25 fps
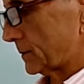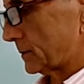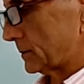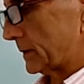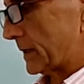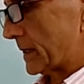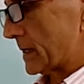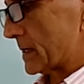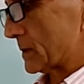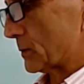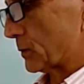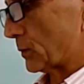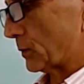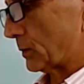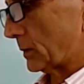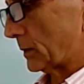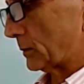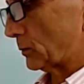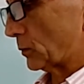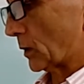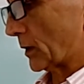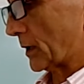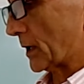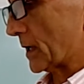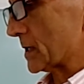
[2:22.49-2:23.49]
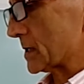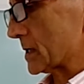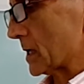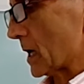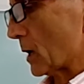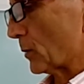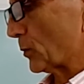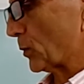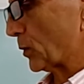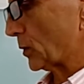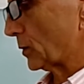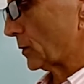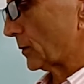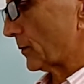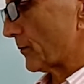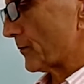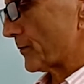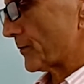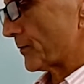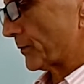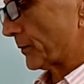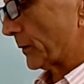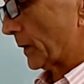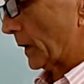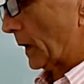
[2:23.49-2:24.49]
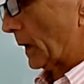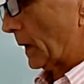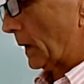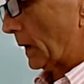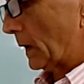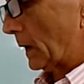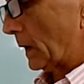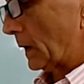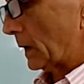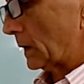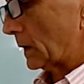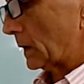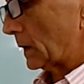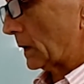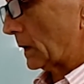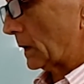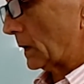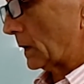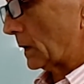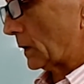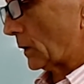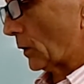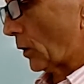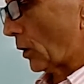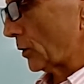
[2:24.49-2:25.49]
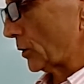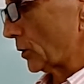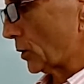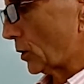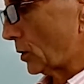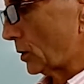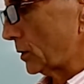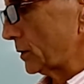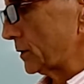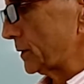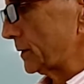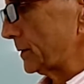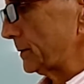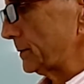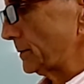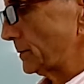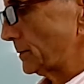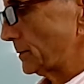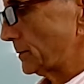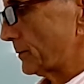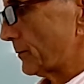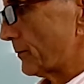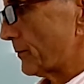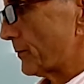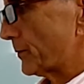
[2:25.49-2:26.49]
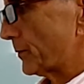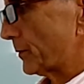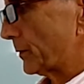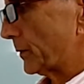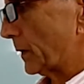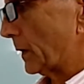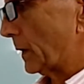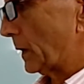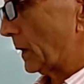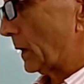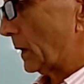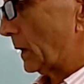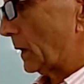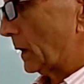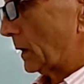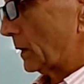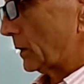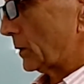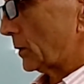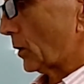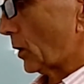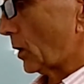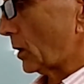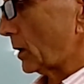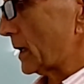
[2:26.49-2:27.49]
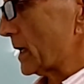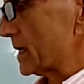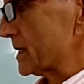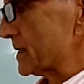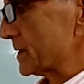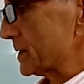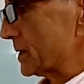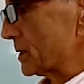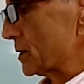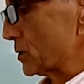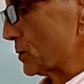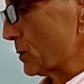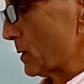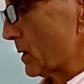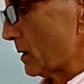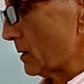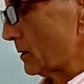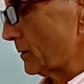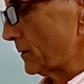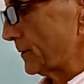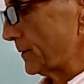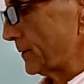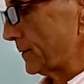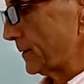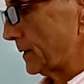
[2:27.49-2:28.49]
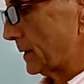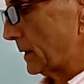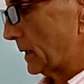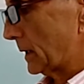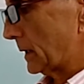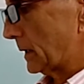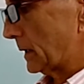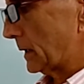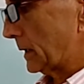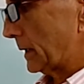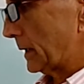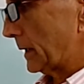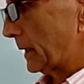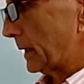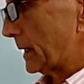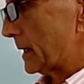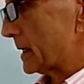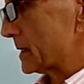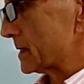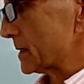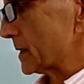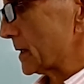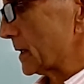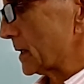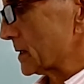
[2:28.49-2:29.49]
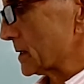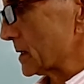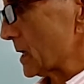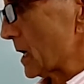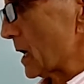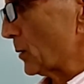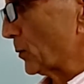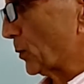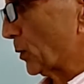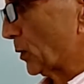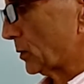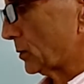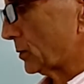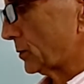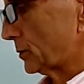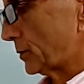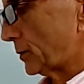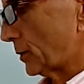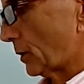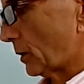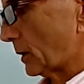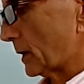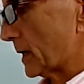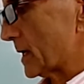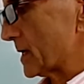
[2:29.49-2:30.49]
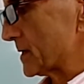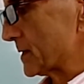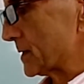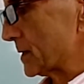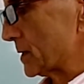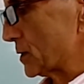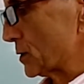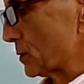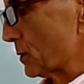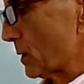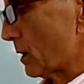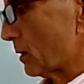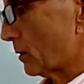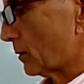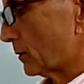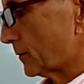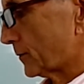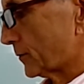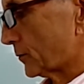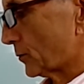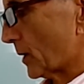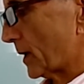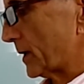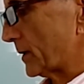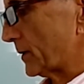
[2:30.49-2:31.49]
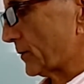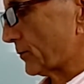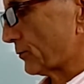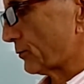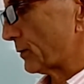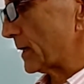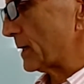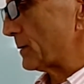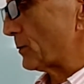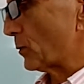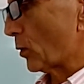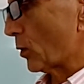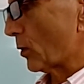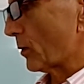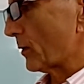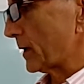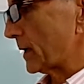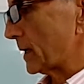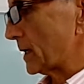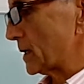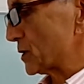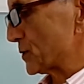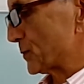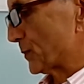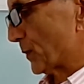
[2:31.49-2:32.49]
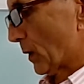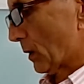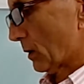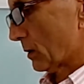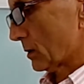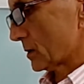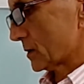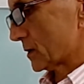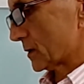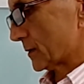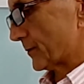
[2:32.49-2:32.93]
Here's one example. Not odd, not less than 12. Here's an example, not less than 12. Write 3 more in each box.